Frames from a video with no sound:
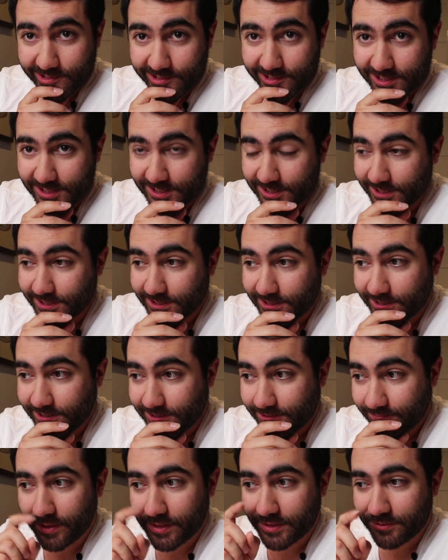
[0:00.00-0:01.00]
any guidelines
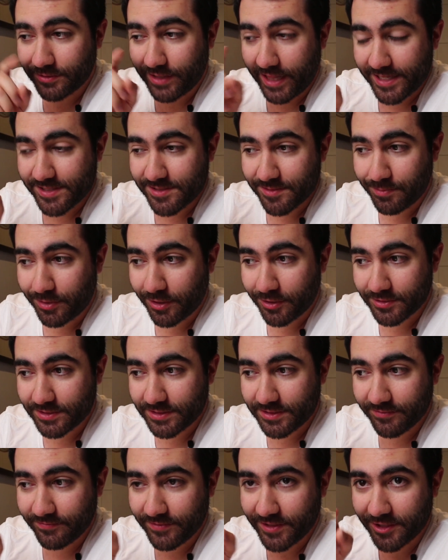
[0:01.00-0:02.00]
here, because you're allowed to
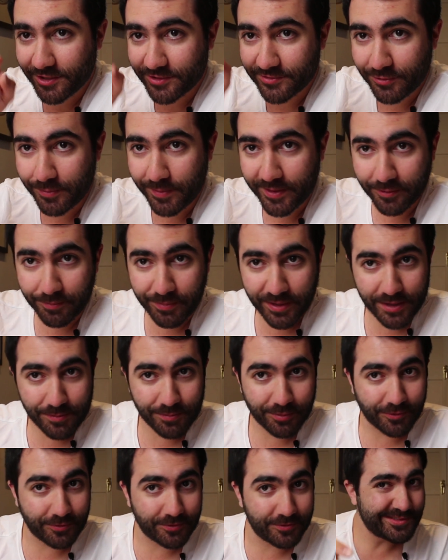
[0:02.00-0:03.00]
post videos from other
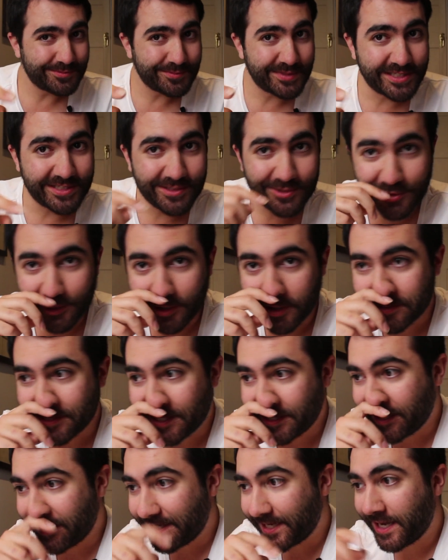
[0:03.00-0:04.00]
people. It doesn't mean you guys
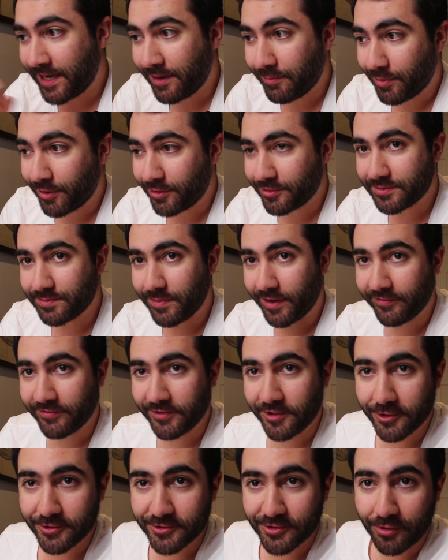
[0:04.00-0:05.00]
out there can't post my
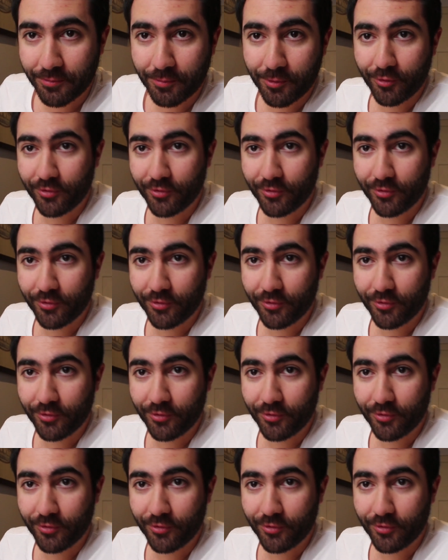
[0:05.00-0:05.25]
videos on the